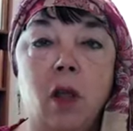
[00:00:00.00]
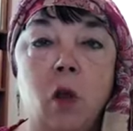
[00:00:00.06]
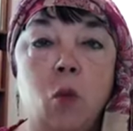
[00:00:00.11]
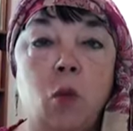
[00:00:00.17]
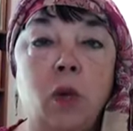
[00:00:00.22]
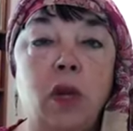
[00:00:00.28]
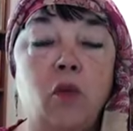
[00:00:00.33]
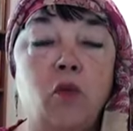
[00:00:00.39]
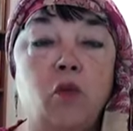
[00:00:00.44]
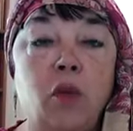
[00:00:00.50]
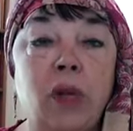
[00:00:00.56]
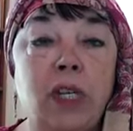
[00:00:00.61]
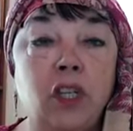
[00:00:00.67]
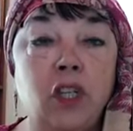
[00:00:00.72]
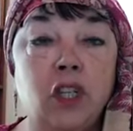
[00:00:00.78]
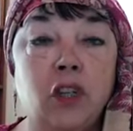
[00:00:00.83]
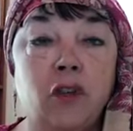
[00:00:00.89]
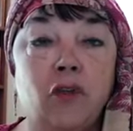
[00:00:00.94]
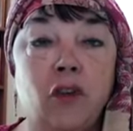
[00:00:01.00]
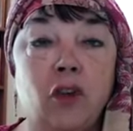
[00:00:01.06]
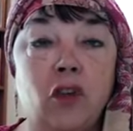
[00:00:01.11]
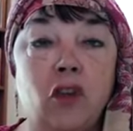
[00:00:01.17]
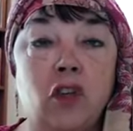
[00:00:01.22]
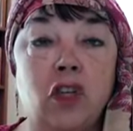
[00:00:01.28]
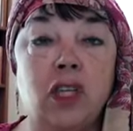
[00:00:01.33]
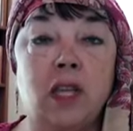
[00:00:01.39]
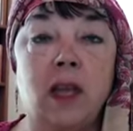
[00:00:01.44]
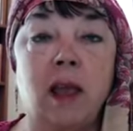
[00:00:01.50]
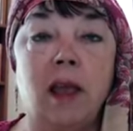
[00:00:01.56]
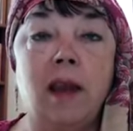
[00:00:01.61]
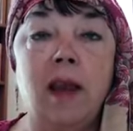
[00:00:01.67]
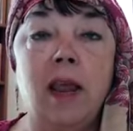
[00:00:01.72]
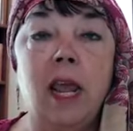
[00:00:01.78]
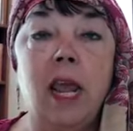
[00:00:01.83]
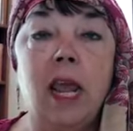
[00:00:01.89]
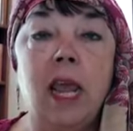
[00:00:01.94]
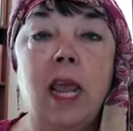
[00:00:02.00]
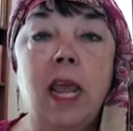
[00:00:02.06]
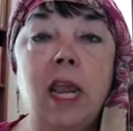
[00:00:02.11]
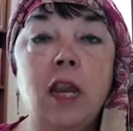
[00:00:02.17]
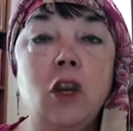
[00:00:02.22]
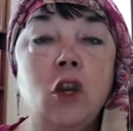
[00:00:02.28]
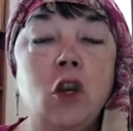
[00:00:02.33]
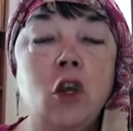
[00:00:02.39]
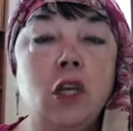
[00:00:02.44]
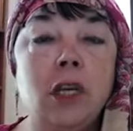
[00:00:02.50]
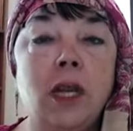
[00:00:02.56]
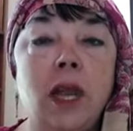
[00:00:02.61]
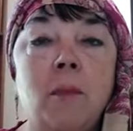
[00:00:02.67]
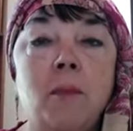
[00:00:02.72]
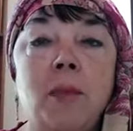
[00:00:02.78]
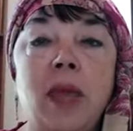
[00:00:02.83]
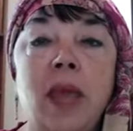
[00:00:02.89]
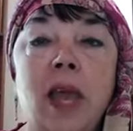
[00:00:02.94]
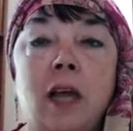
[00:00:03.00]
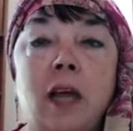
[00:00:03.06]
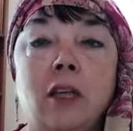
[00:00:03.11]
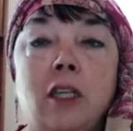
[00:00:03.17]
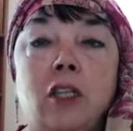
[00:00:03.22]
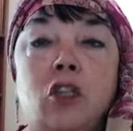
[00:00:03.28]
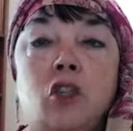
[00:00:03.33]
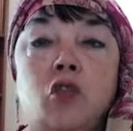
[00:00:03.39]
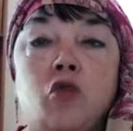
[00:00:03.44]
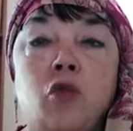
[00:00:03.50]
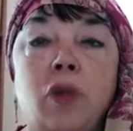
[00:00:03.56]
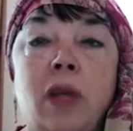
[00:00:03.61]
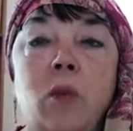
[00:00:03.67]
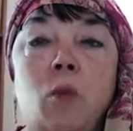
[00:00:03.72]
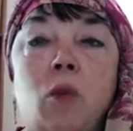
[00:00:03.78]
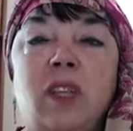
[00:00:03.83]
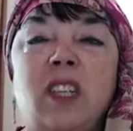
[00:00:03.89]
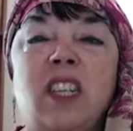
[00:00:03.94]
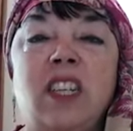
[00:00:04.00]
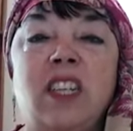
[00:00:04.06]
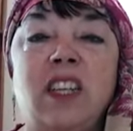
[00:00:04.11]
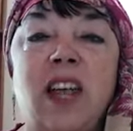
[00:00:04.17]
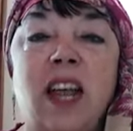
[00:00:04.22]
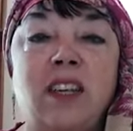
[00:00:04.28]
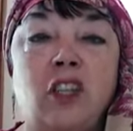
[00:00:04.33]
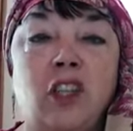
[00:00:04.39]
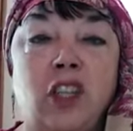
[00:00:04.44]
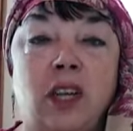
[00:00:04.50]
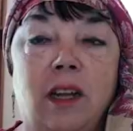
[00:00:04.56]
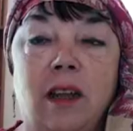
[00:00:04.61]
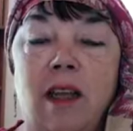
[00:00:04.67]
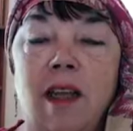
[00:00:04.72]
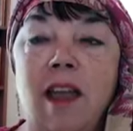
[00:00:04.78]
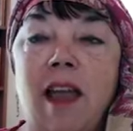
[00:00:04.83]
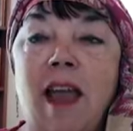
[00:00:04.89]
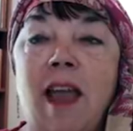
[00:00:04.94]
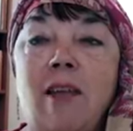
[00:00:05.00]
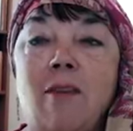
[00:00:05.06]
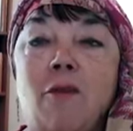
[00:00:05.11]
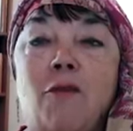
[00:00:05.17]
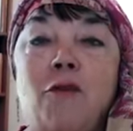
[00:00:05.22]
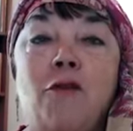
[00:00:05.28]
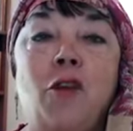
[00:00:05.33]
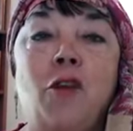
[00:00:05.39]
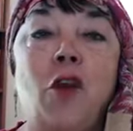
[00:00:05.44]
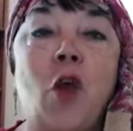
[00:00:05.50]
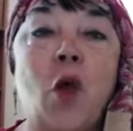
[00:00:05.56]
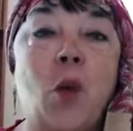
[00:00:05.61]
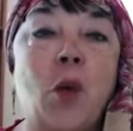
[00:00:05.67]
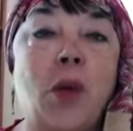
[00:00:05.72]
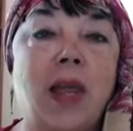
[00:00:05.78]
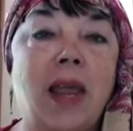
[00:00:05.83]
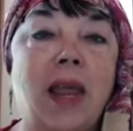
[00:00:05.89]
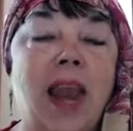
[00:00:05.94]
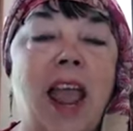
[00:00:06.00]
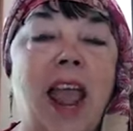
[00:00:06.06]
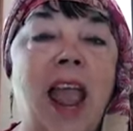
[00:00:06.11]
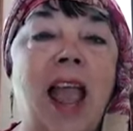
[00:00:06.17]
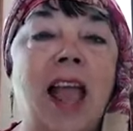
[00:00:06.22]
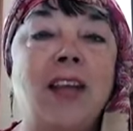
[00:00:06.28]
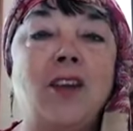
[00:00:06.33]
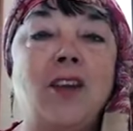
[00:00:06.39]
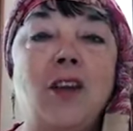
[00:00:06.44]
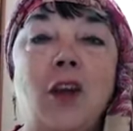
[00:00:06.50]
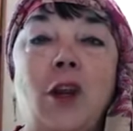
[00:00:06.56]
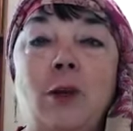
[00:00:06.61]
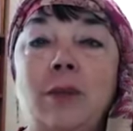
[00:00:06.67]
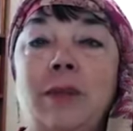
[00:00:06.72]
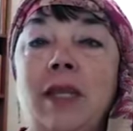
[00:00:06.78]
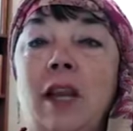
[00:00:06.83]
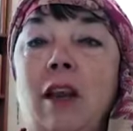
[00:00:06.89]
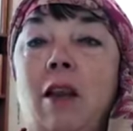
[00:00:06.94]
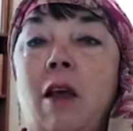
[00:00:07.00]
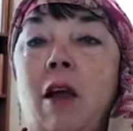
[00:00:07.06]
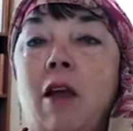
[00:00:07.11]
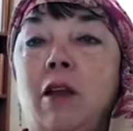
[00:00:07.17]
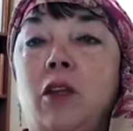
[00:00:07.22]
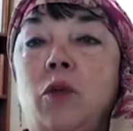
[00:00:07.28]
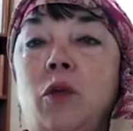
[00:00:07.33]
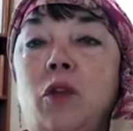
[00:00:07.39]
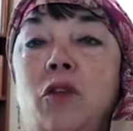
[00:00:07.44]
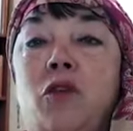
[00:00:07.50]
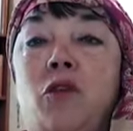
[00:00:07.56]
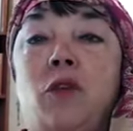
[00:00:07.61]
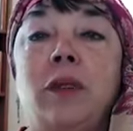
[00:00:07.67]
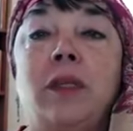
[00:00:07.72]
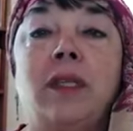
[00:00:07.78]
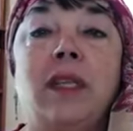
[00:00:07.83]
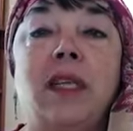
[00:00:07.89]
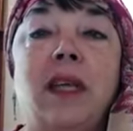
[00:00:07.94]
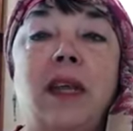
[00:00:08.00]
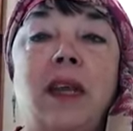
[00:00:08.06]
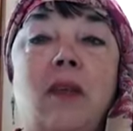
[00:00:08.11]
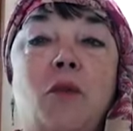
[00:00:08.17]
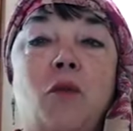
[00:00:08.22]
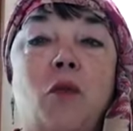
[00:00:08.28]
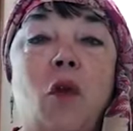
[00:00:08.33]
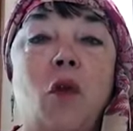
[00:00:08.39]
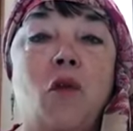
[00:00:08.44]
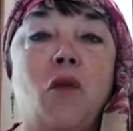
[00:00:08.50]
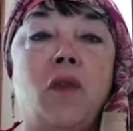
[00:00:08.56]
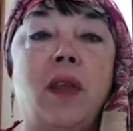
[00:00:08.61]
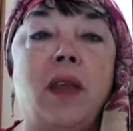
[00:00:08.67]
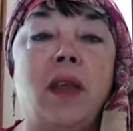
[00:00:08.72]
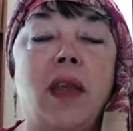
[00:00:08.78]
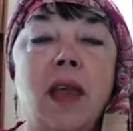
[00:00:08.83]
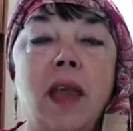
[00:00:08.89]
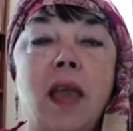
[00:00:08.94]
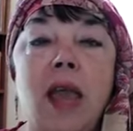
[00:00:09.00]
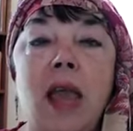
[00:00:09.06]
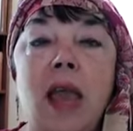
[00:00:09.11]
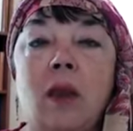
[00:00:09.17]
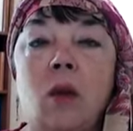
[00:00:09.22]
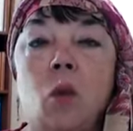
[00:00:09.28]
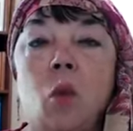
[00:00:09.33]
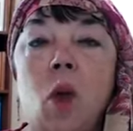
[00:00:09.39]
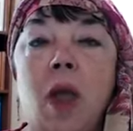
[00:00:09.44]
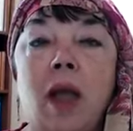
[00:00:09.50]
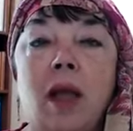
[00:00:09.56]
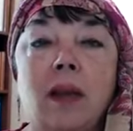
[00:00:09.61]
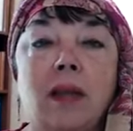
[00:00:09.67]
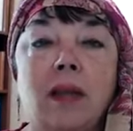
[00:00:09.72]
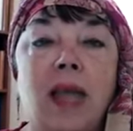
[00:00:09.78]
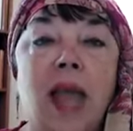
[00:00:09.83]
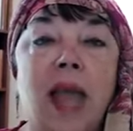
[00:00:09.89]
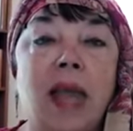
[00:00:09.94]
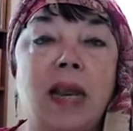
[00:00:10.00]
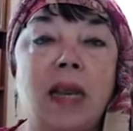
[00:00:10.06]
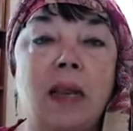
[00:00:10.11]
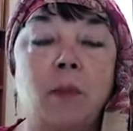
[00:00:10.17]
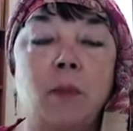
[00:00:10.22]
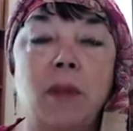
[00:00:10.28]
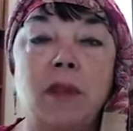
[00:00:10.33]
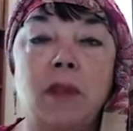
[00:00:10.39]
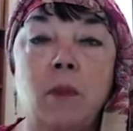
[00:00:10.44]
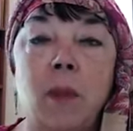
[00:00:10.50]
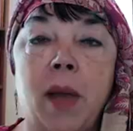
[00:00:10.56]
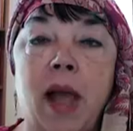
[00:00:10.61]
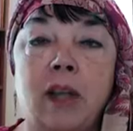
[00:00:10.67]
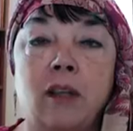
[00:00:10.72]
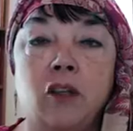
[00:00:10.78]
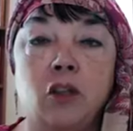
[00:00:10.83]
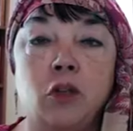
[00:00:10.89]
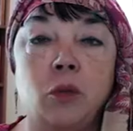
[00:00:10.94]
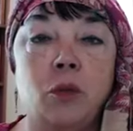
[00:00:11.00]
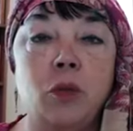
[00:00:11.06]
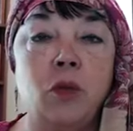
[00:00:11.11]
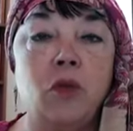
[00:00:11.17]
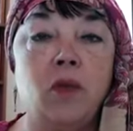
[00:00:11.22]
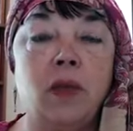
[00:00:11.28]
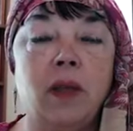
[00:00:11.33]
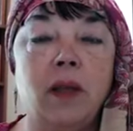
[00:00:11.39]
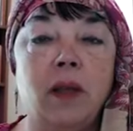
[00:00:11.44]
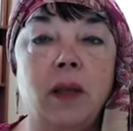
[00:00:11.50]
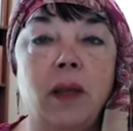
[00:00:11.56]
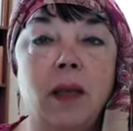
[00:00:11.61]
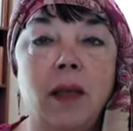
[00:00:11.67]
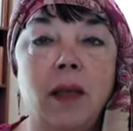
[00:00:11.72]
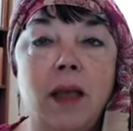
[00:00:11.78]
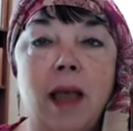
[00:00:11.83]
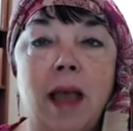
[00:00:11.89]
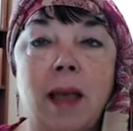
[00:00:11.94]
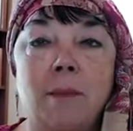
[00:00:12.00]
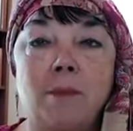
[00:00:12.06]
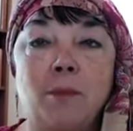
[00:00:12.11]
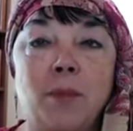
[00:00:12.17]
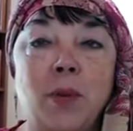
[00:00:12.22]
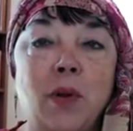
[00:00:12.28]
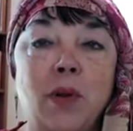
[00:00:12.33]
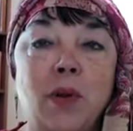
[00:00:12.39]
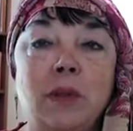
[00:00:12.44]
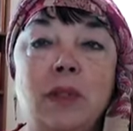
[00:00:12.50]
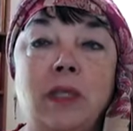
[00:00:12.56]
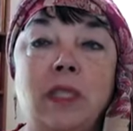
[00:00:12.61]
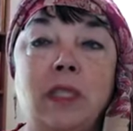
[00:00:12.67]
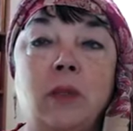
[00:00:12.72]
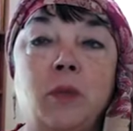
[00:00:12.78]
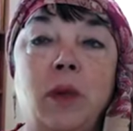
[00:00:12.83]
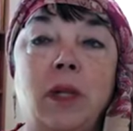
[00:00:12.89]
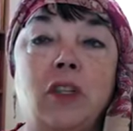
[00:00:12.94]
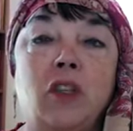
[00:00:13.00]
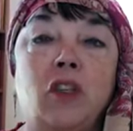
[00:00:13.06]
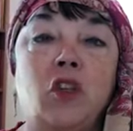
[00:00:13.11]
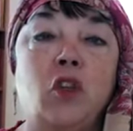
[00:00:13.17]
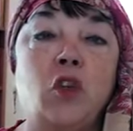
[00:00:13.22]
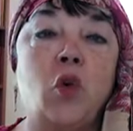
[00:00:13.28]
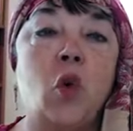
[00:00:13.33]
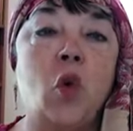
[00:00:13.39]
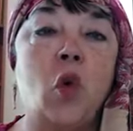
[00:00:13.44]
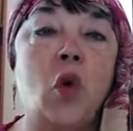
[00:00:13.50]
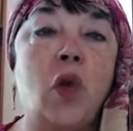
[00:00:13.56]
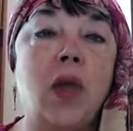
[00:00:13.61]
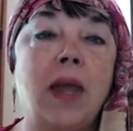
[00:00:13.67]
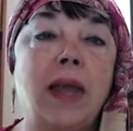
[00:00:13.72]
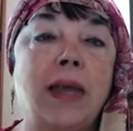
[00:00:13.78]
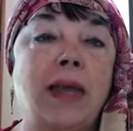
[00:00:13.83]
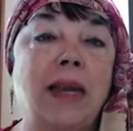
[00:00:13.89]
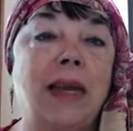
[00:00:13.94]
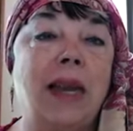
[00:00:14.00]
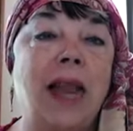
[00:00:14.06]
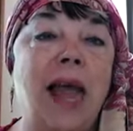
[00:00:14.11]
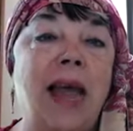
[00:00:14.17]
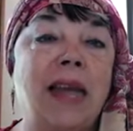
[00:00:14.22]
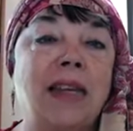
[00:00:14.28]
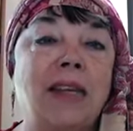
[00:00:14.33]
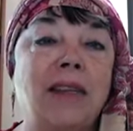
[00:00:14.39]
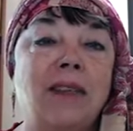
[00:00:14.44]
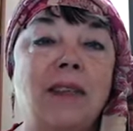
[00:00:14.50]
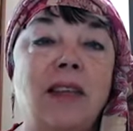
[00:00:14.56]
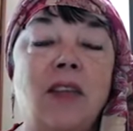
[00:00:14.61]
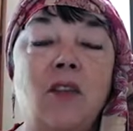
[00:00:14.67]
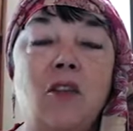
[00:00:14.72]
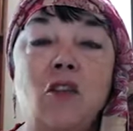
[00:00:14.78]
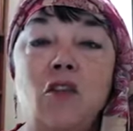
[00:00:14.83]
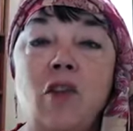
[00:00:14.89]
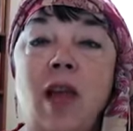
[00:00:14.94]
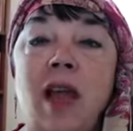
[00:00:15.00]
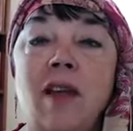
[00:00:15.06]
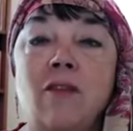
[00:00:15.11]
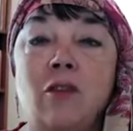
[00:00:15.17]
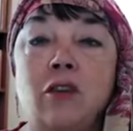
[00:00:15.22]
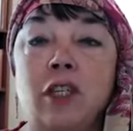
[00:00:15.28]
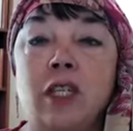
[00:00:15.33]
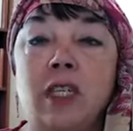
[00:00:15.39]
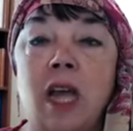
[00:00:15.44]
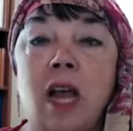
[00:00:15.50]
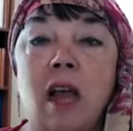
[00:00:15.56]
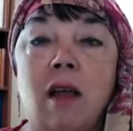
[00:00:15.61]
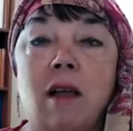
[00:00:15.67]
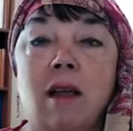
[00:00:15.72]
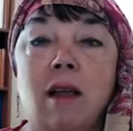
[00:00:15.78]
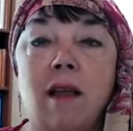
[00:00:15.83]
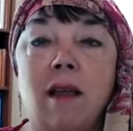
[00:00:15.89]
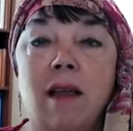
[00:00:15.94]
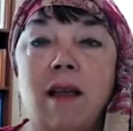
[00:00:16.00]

When he reached the further side, he looked and beheld a stream was gushing and flowing, and antelopes at large were frisking and roving, and wild cattle amid the pasture moving, and birds expressed joy and gladness in their divers tongue,